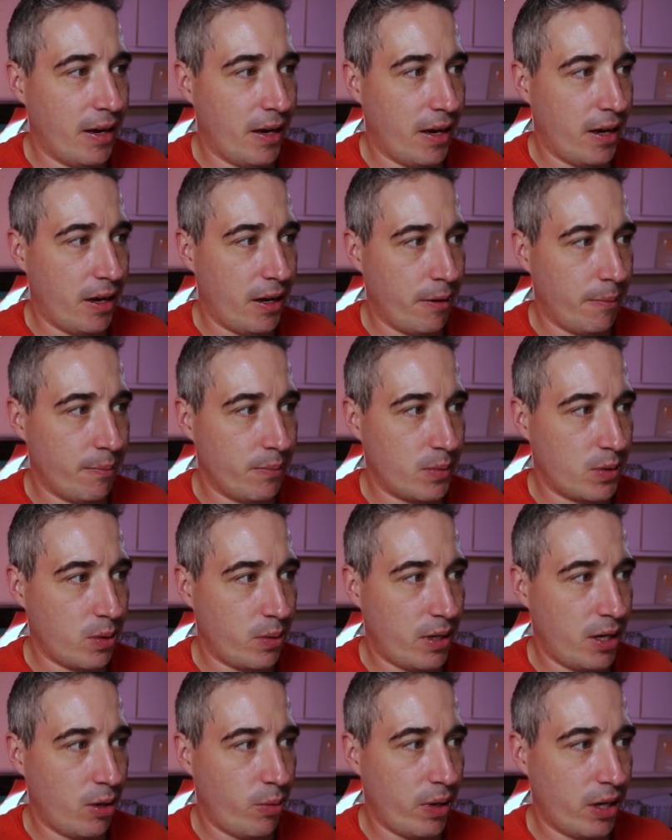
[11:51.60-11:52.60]
Um, so
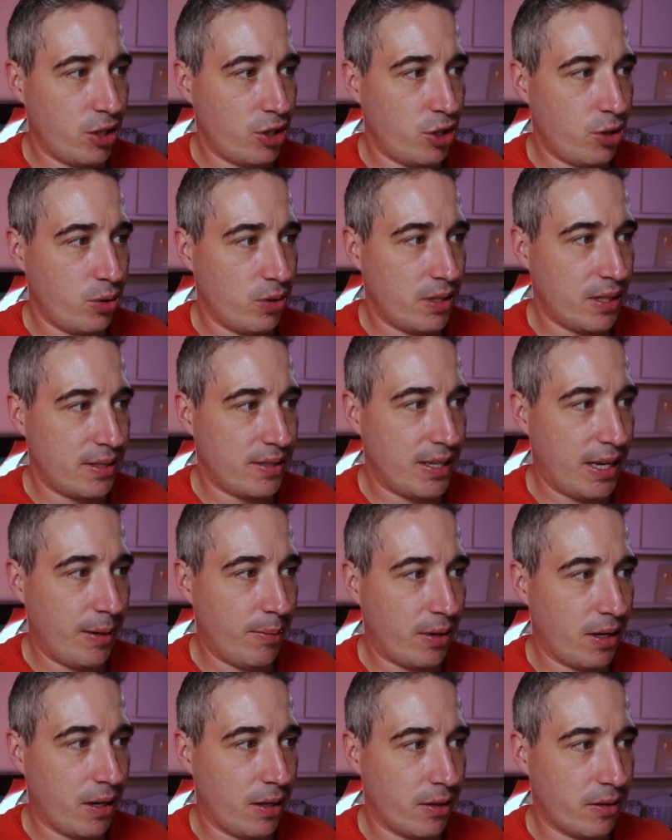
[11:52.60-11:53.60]
here we can choose the
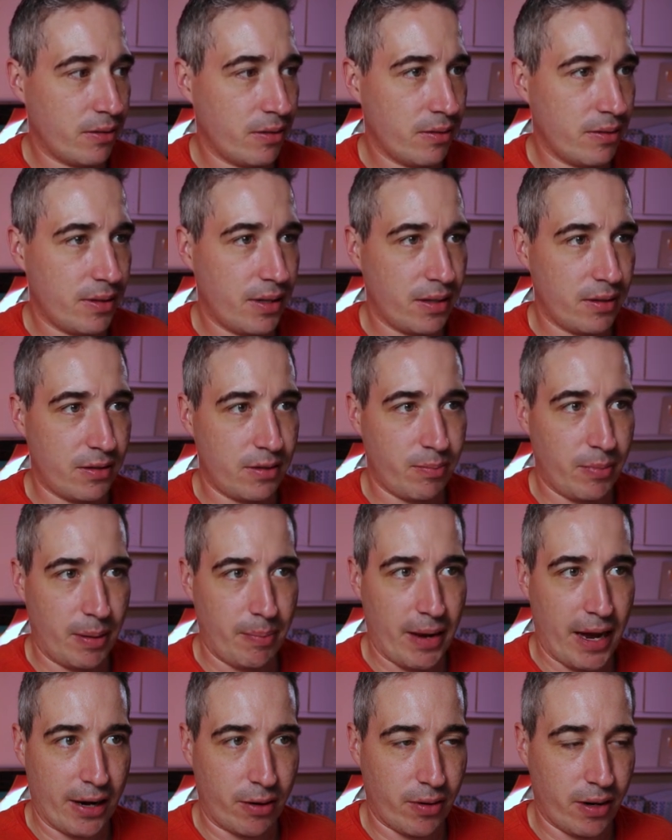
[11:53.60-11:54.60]
same color that's my
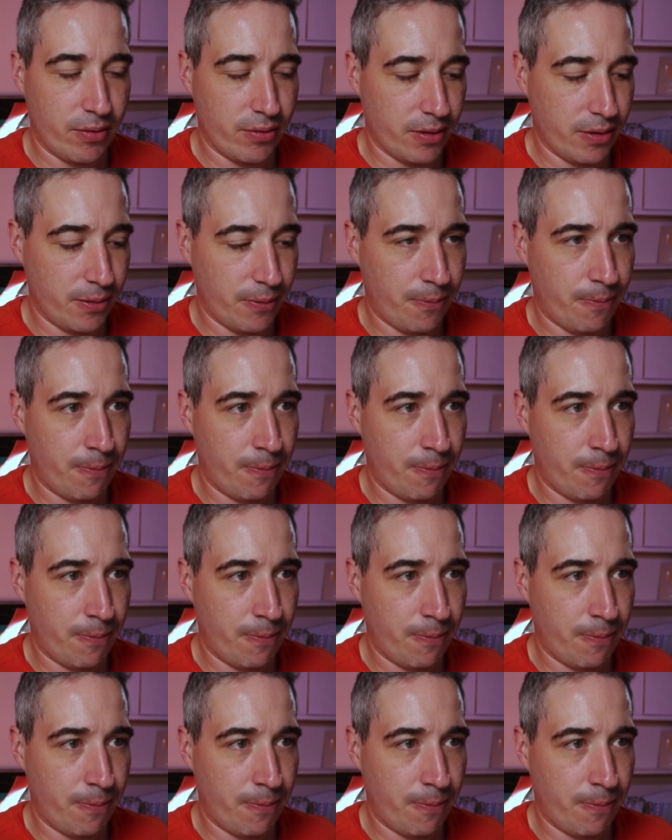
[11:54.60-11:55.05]
background.